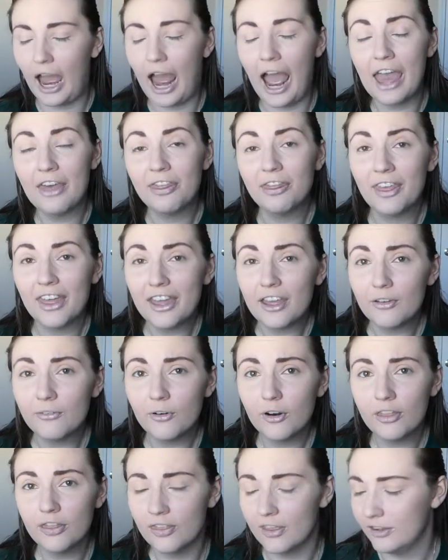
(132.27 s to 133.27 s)
I think
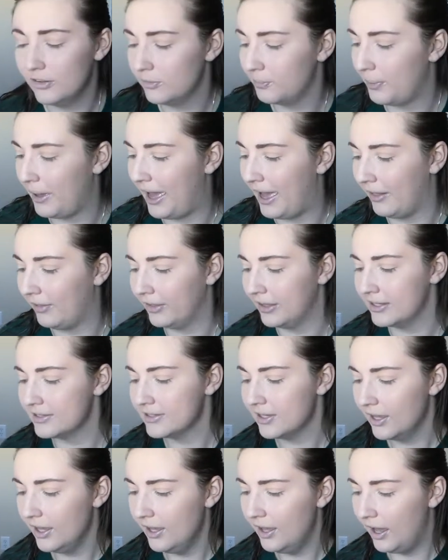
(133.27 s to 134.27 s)
for this
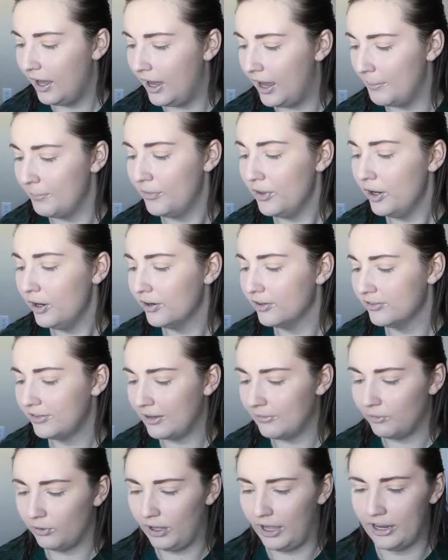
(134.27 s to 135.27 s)
palette, there are
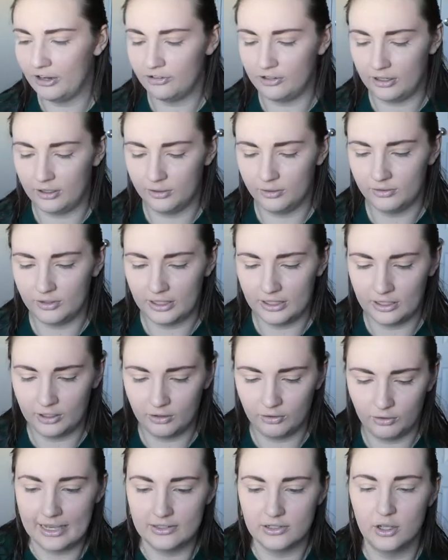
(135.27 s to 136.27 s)
several eyeshadows in
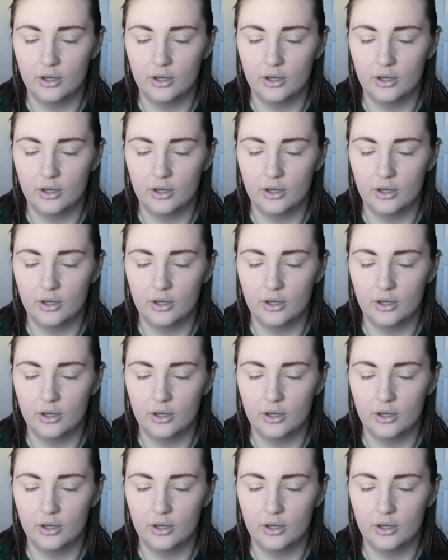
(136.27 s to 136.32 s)
here.